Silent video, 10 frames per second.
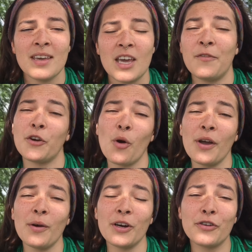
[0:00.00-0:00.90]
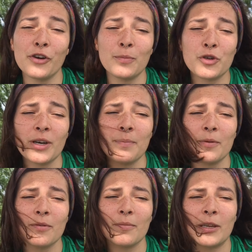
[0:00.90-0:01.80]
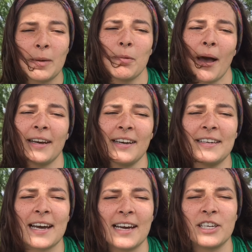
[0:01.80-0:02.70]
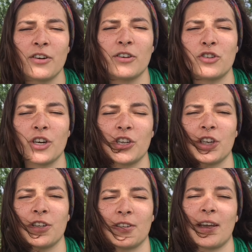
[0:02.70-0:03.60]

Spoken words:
If you're going on a group trip, keep in mind any dietary restrictions